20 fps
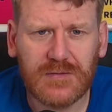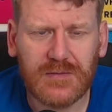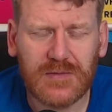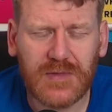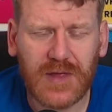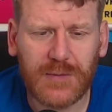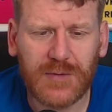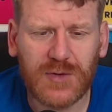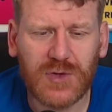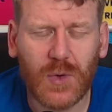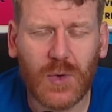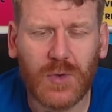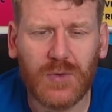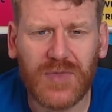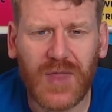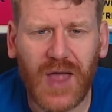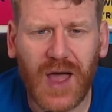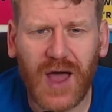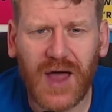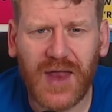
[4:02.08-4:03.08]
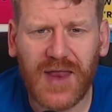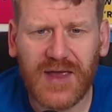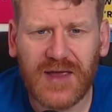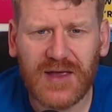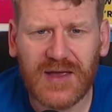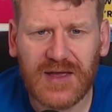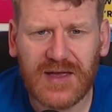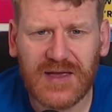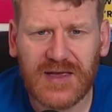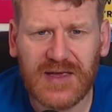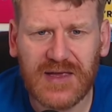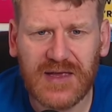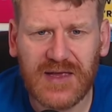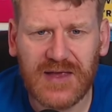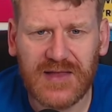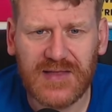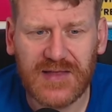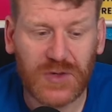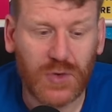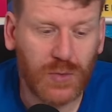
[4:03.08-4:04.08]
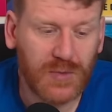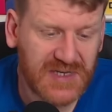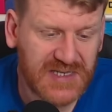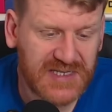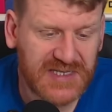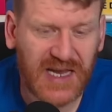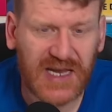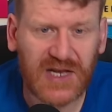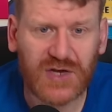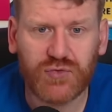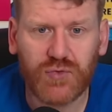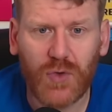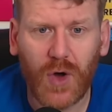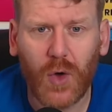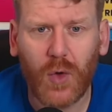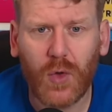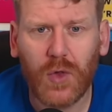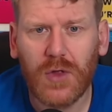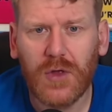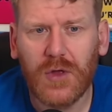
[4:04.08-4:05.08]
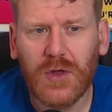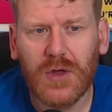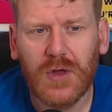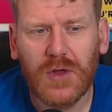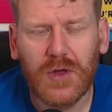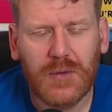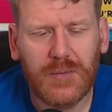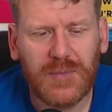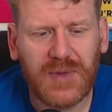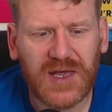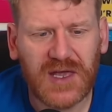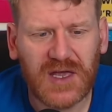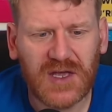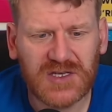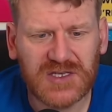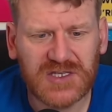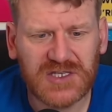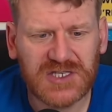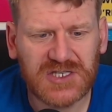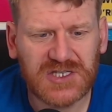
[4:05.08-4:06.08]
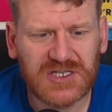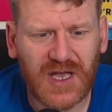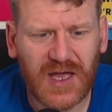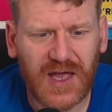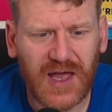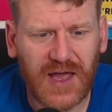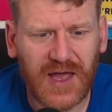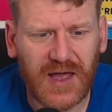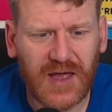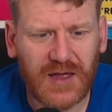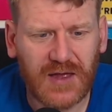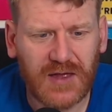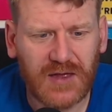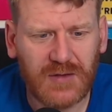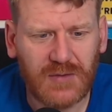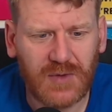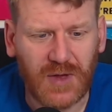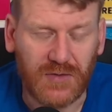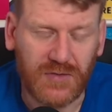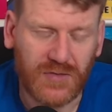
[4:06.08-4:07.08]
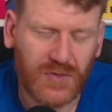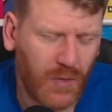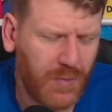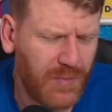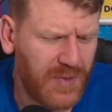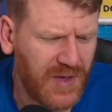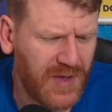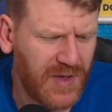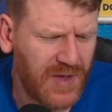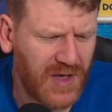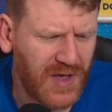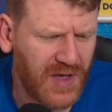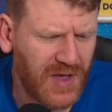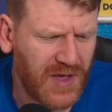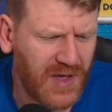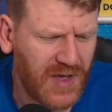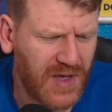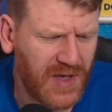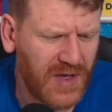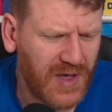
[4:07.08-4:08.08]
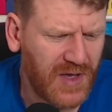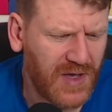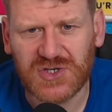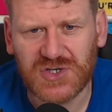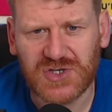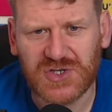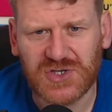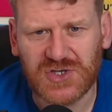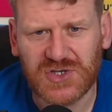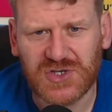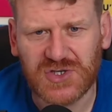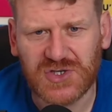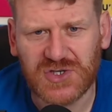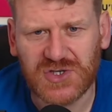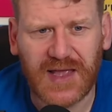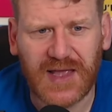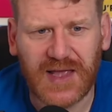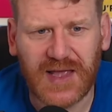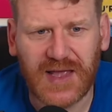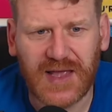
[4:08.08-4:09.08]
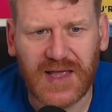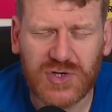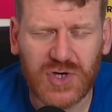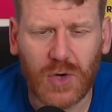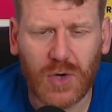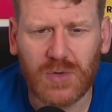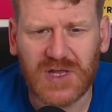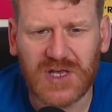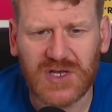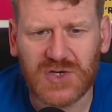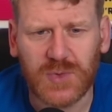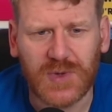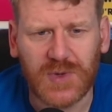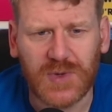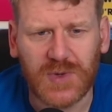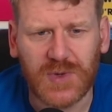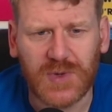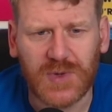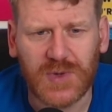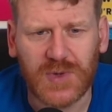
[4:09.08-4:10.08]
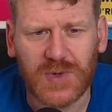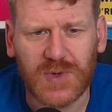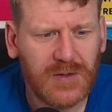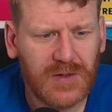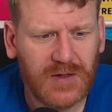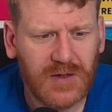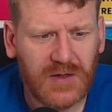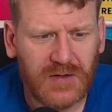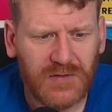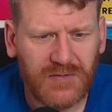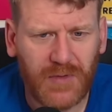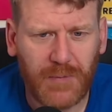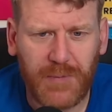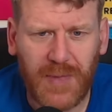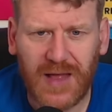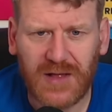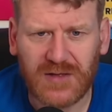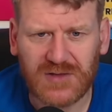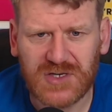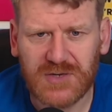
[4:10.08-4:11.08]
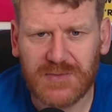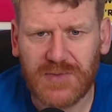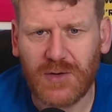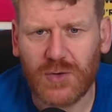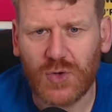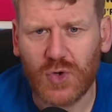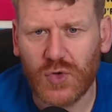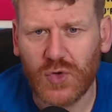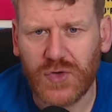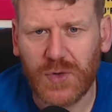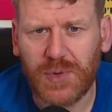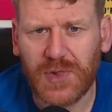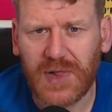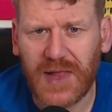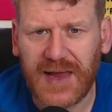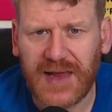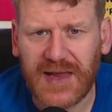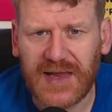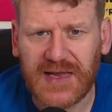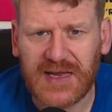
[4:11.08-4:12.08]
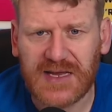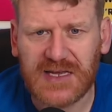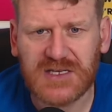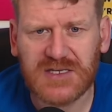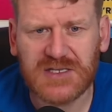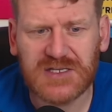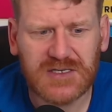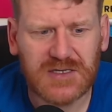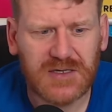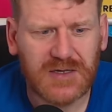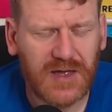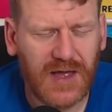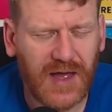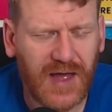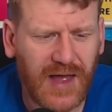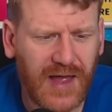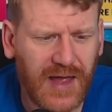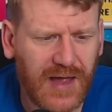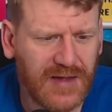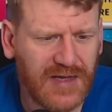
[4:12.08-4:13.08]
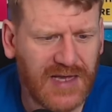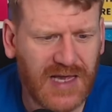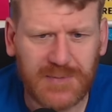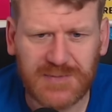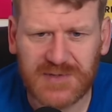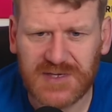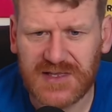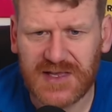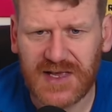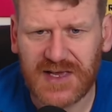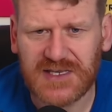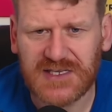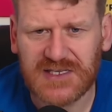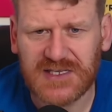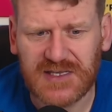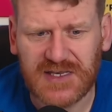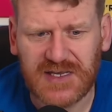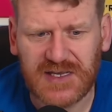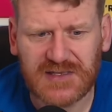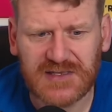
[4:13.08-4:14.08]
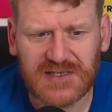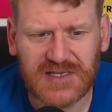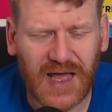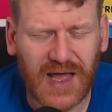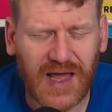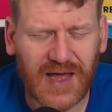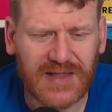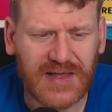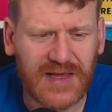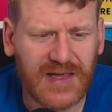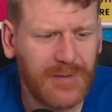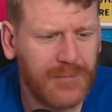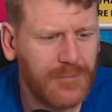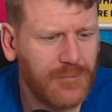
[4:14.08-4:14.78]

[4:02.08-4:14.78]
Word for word: I'm going to do in the number six role because, uh, well, not because, but he's just again showed this week for Belgium how good a player he is. Uh, keeps it nice and tidy